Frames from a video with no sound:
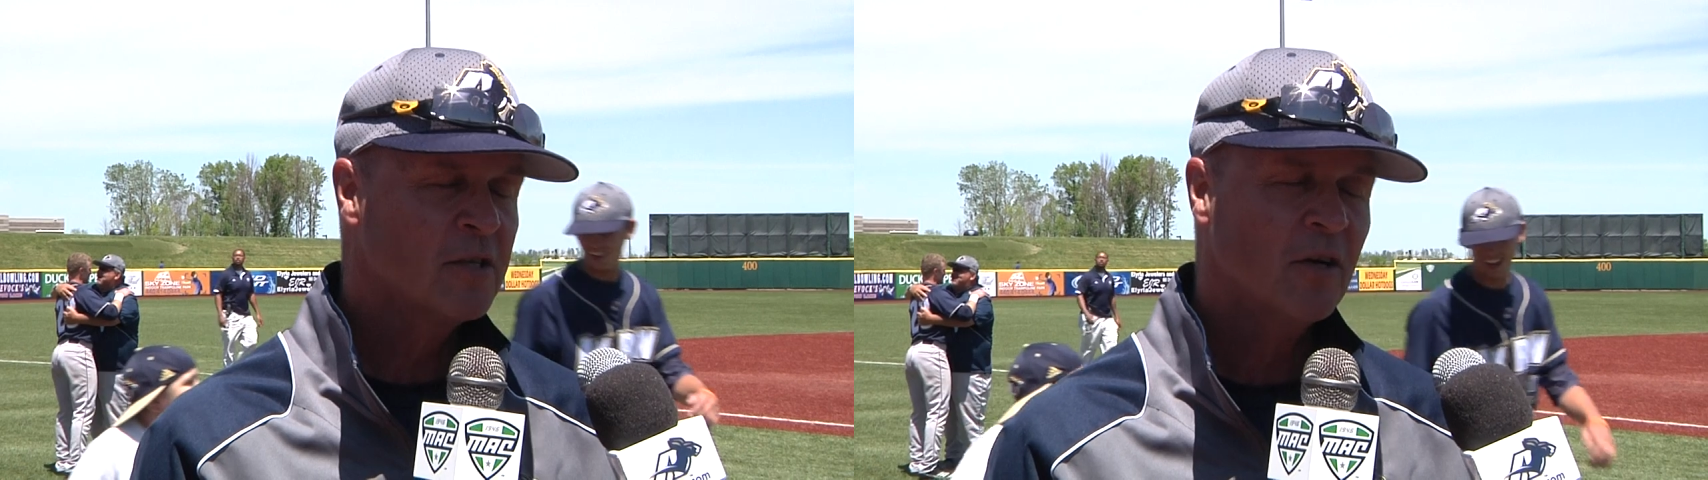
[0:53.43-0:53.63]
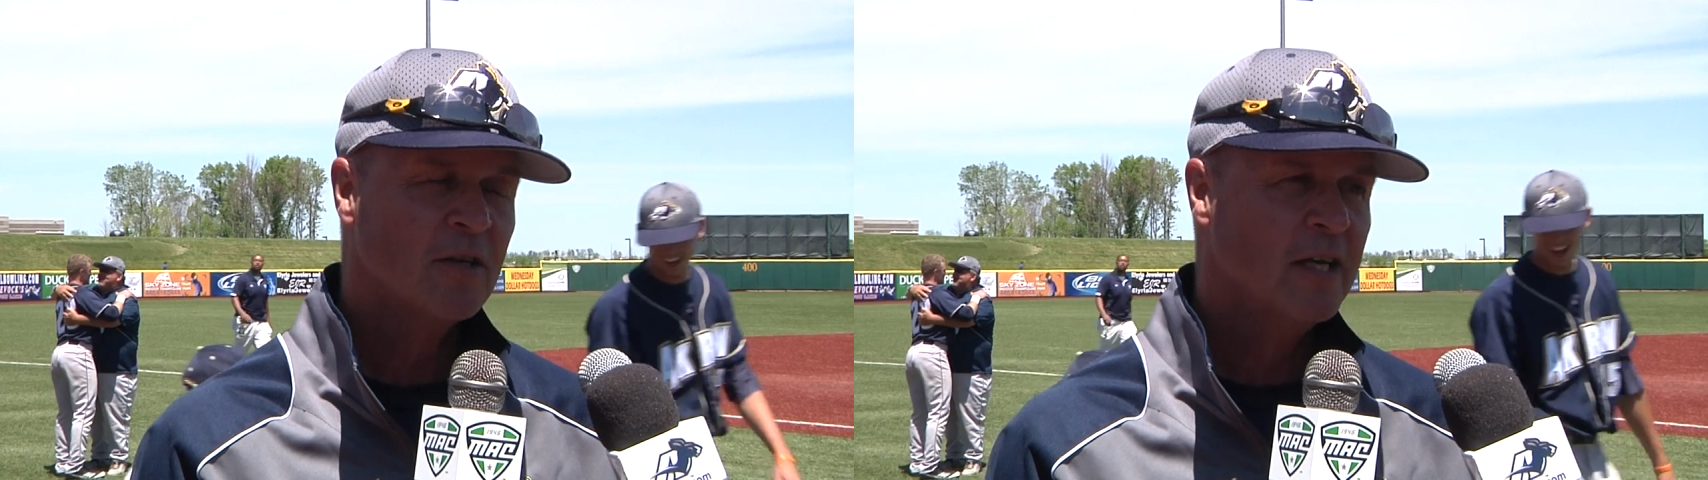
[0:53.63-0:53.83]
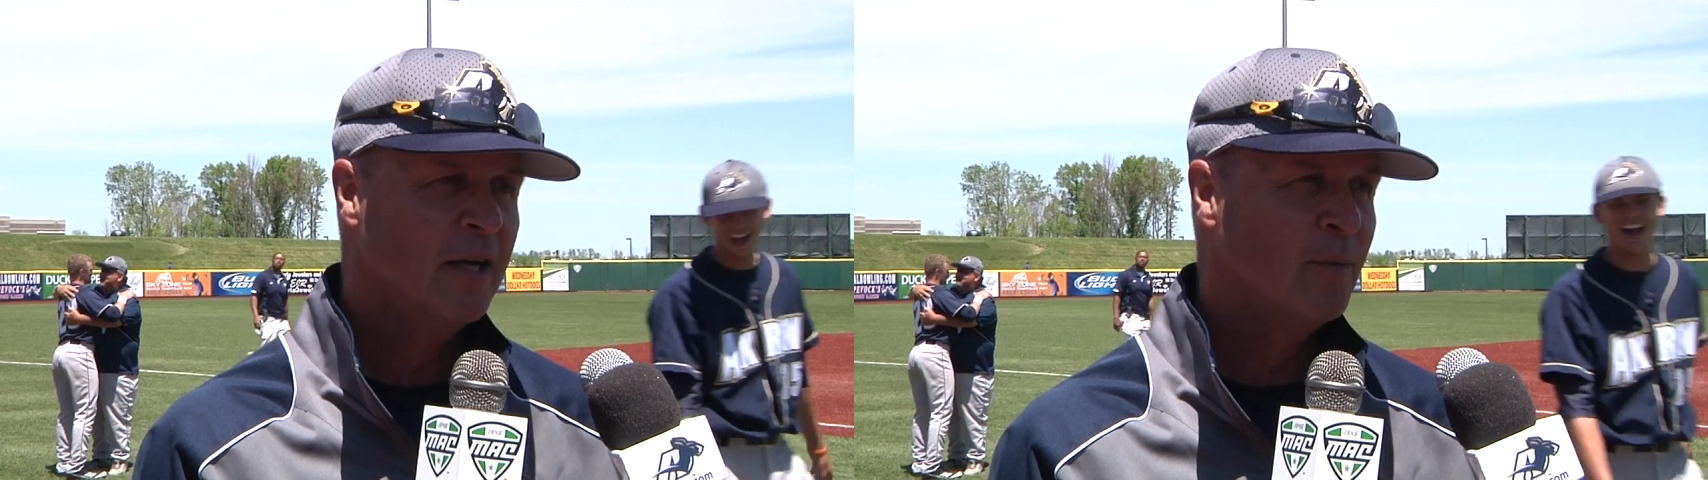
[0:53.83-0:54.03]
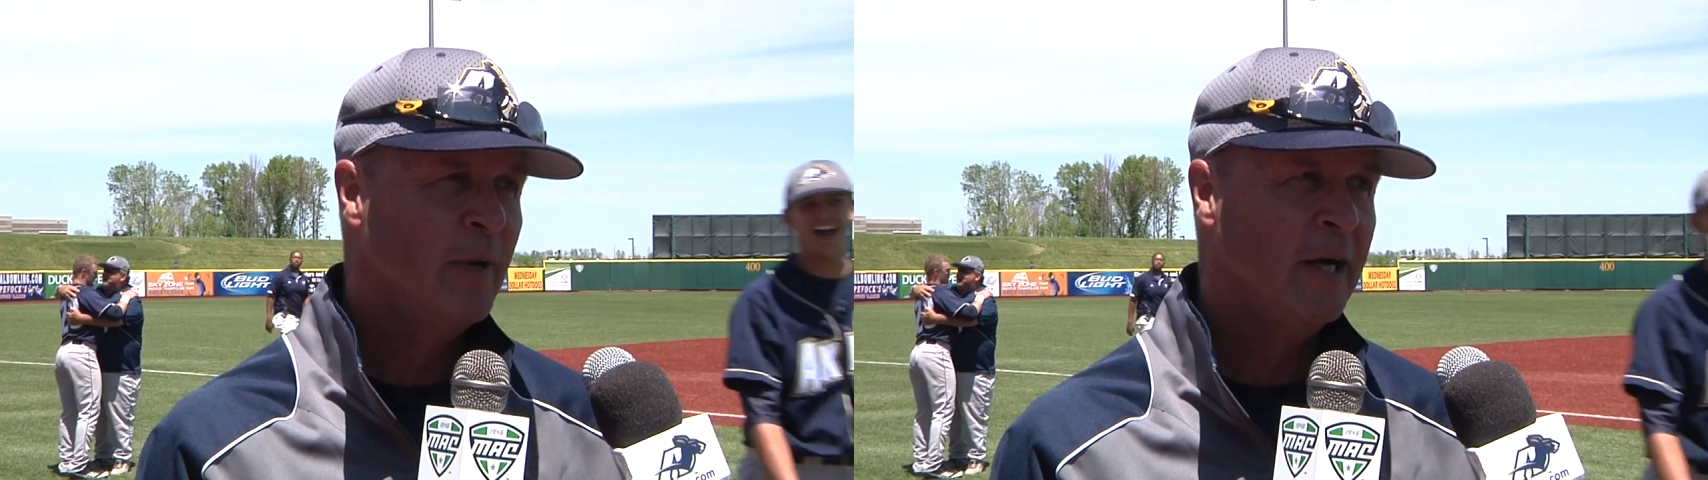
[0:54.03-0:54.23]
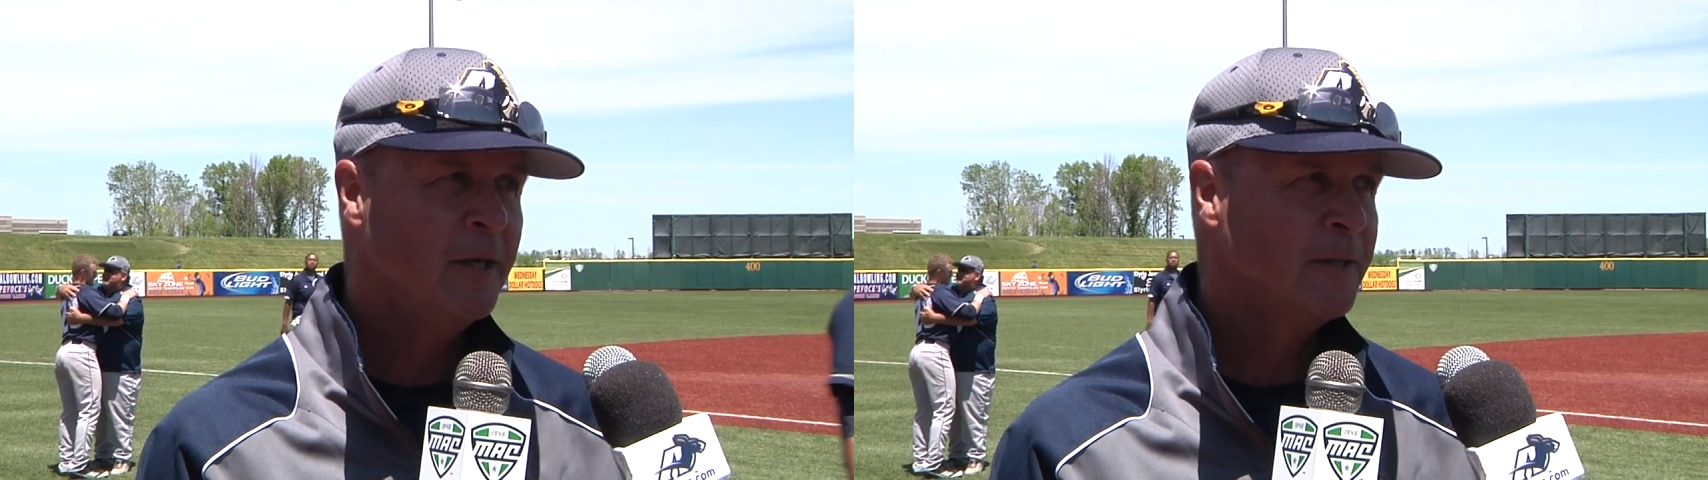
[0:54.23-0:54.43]
starts on the
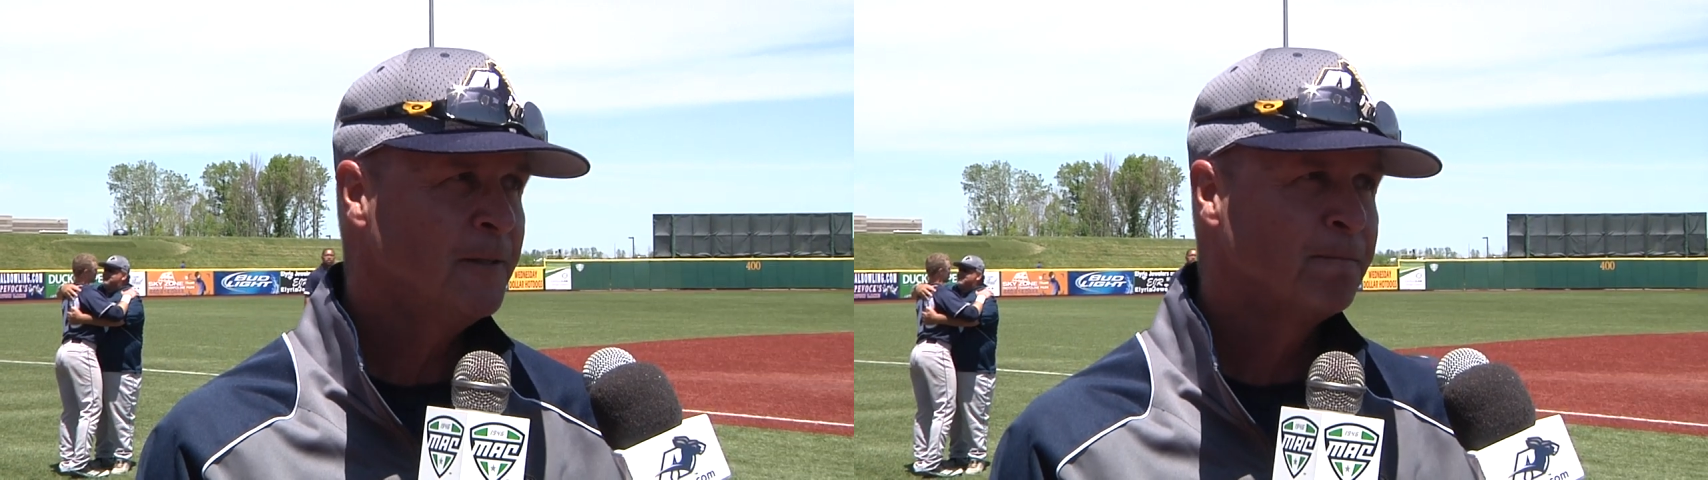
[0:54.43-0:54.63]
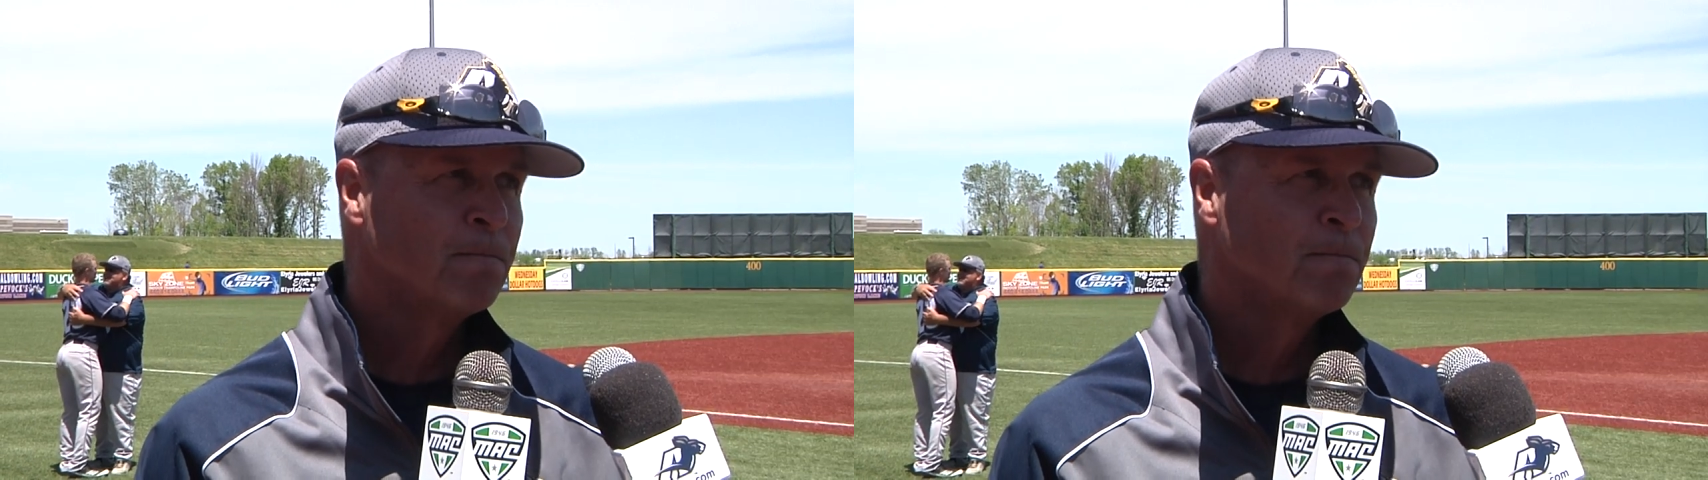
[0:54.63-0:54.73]
mound.